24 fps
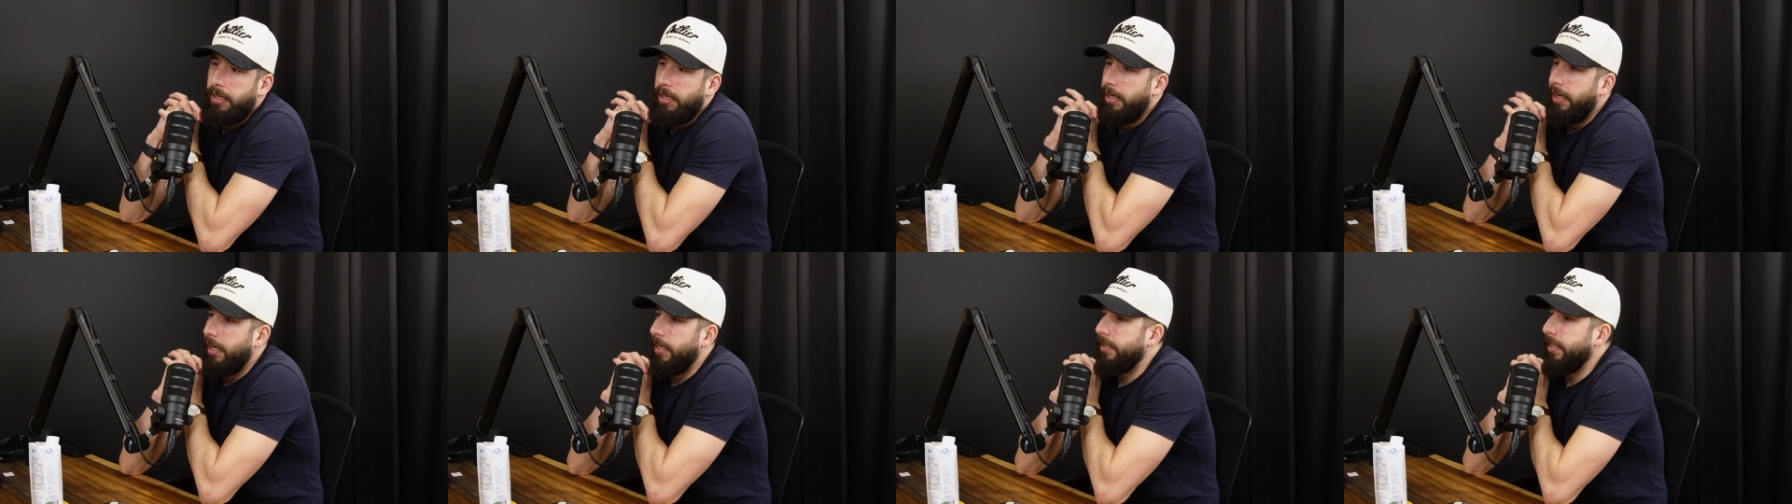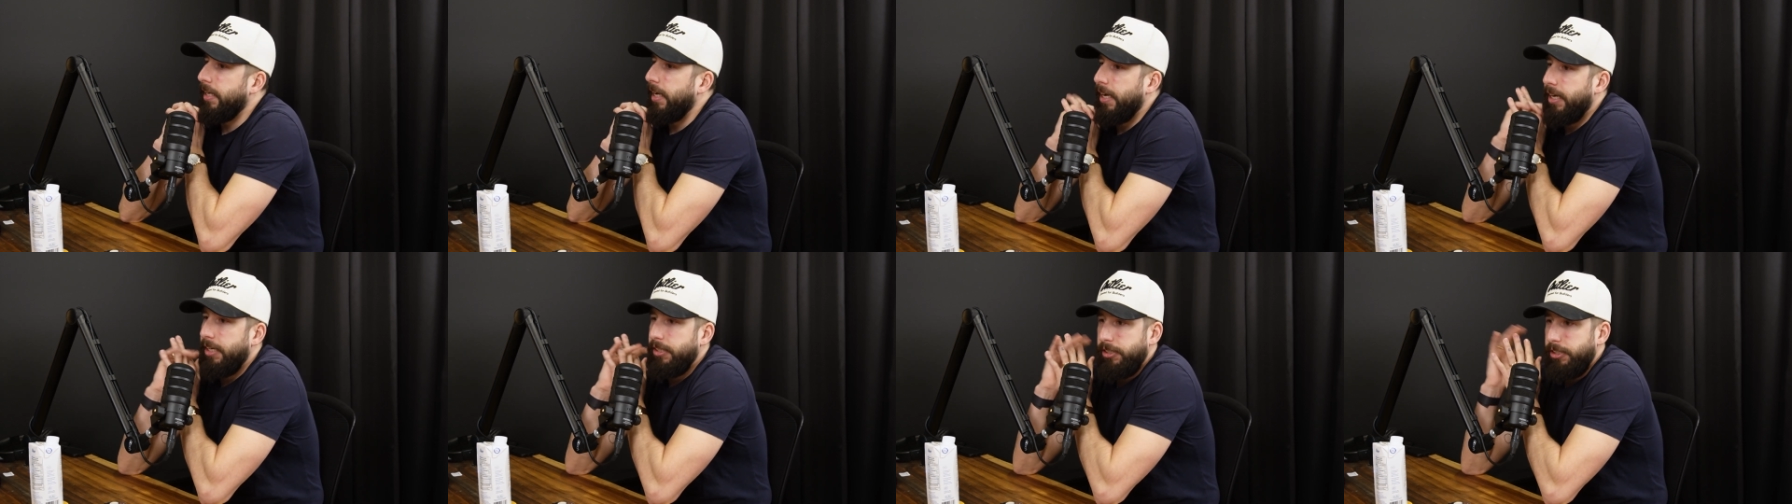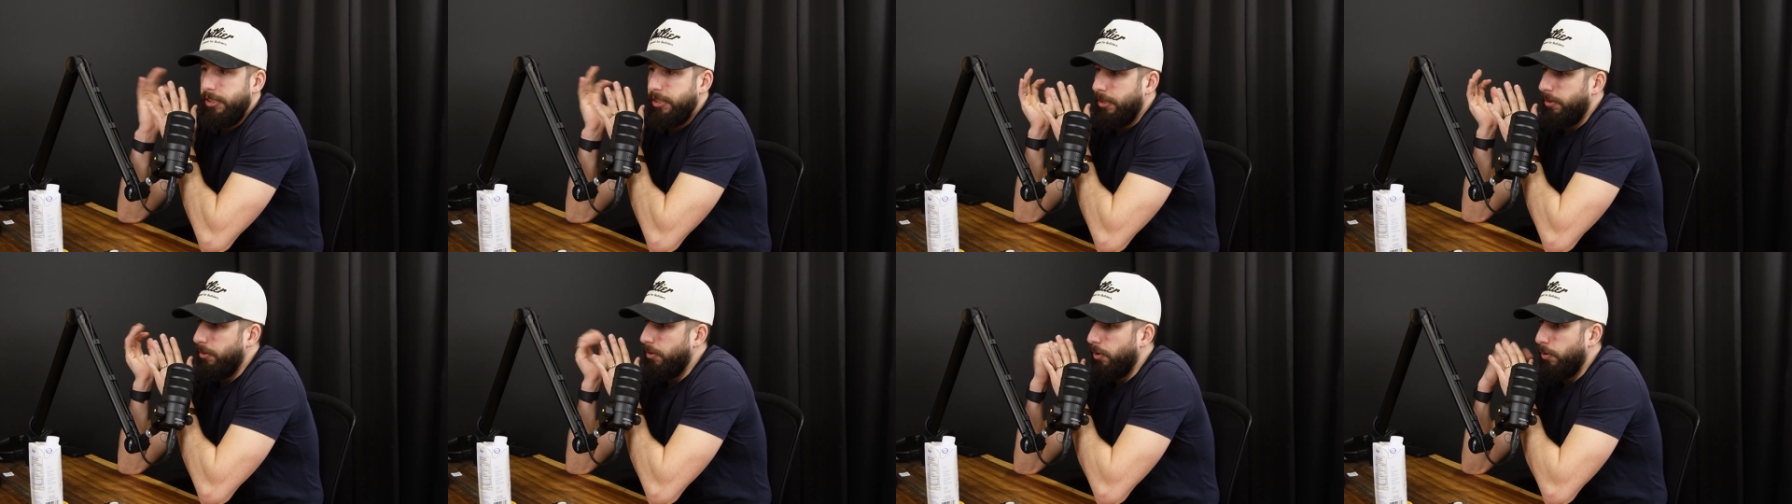And then,
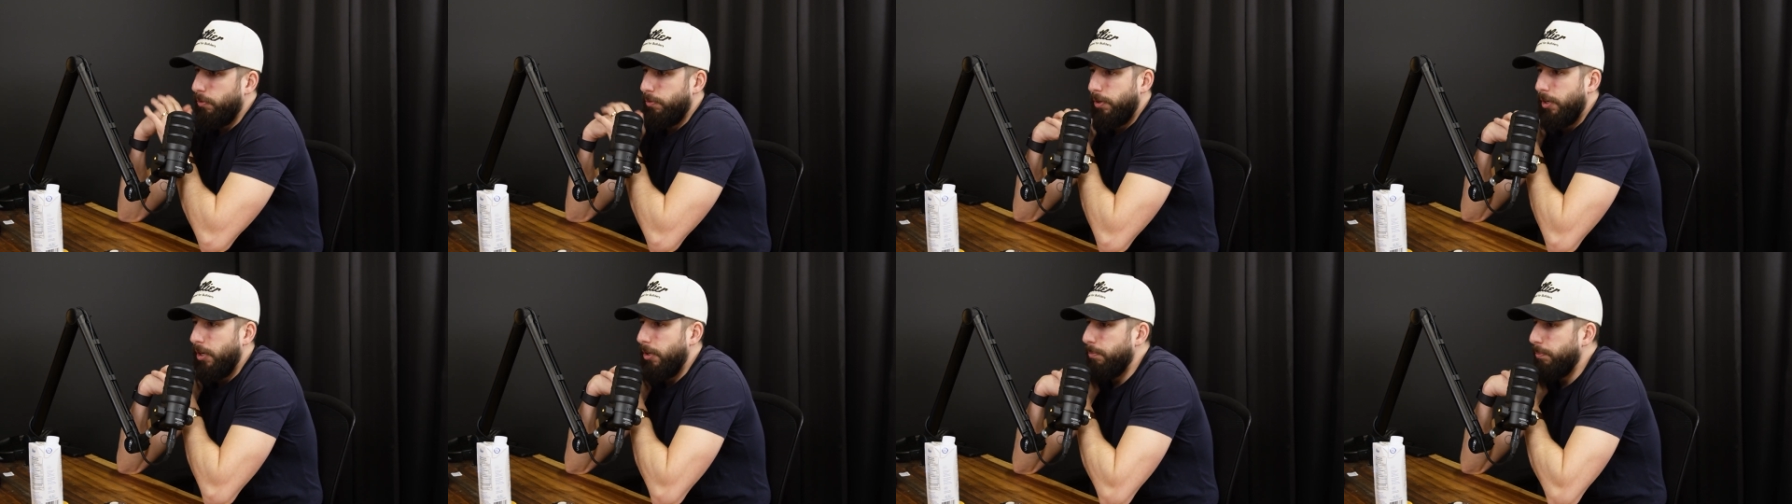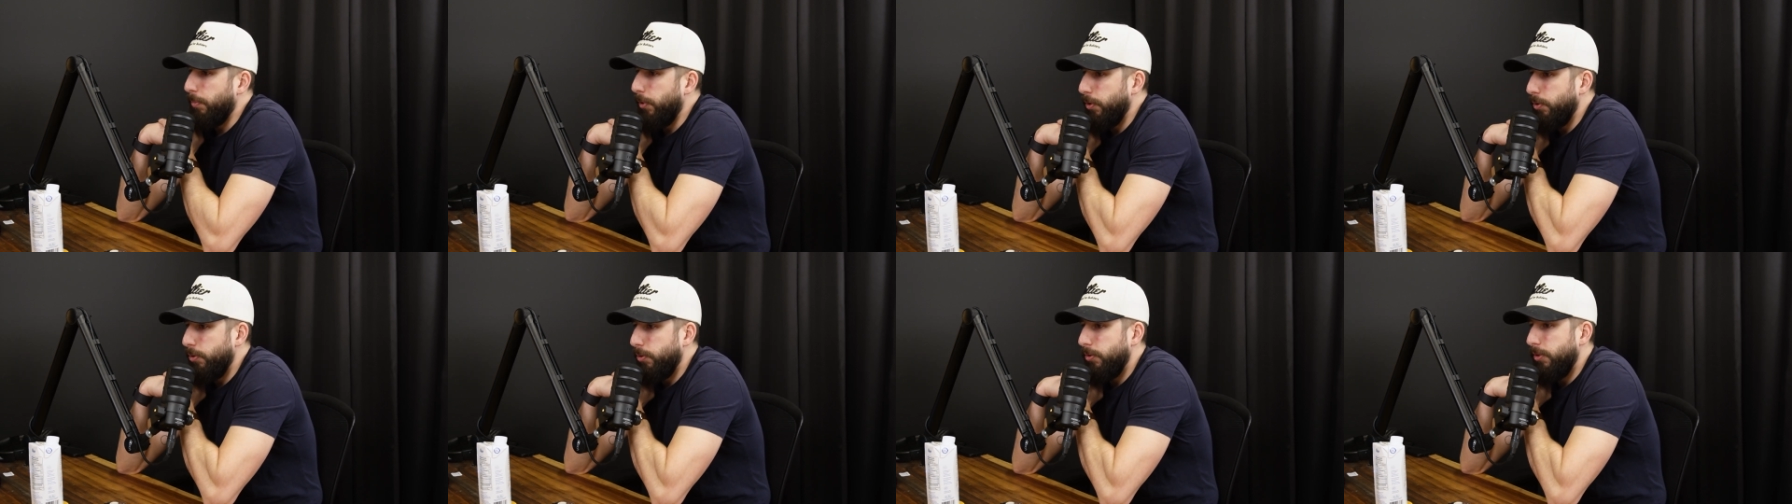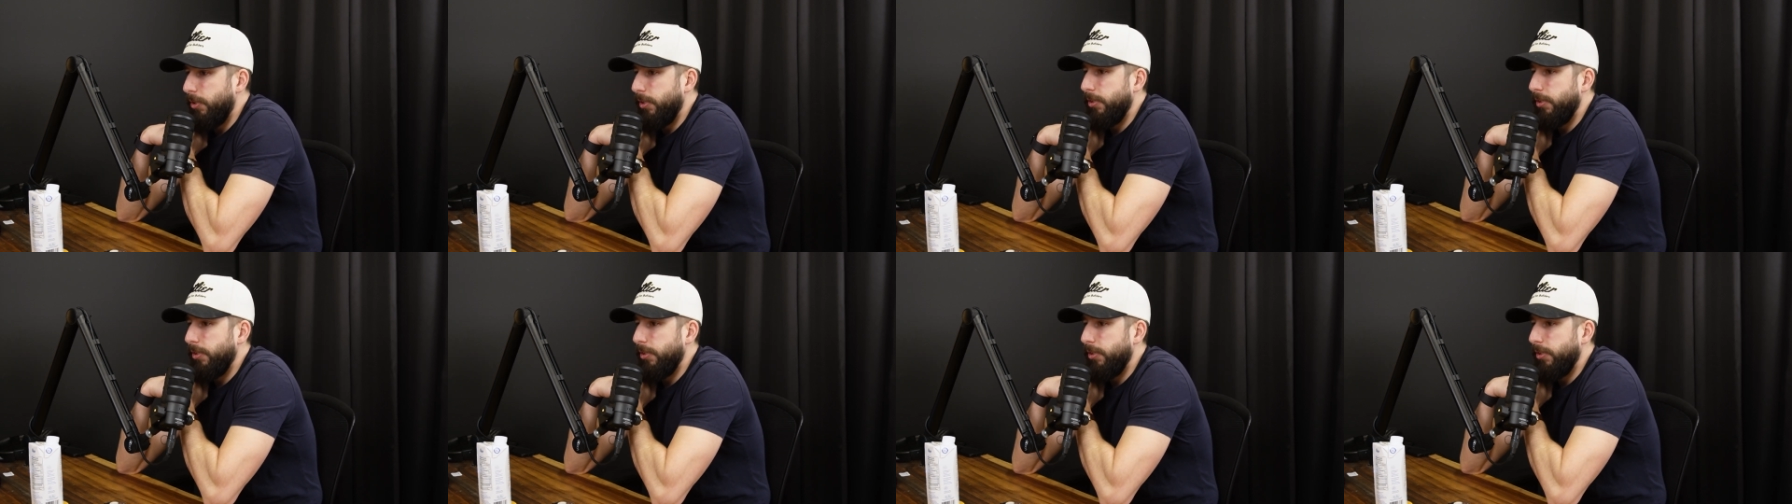overall mood